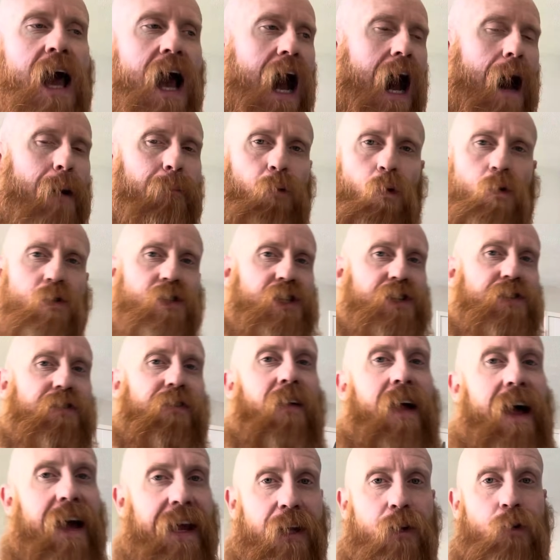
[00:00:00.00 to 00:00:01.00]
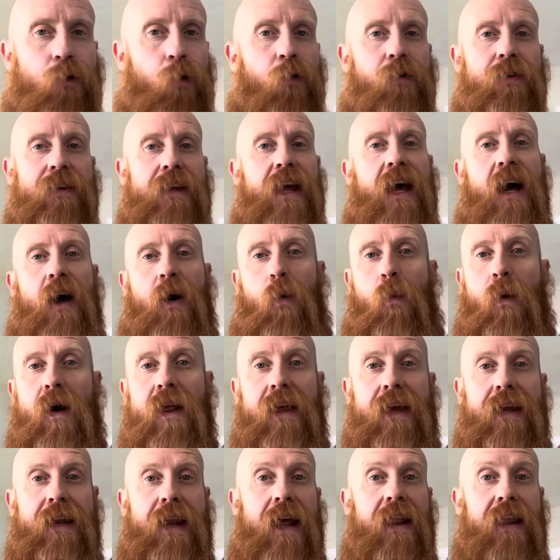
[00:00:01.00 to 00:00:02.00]
I'm not just flying down there
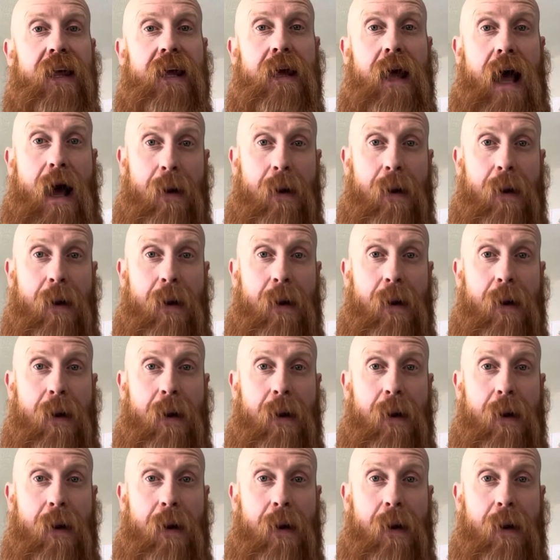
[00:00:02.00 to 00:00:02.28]
willy-nilly.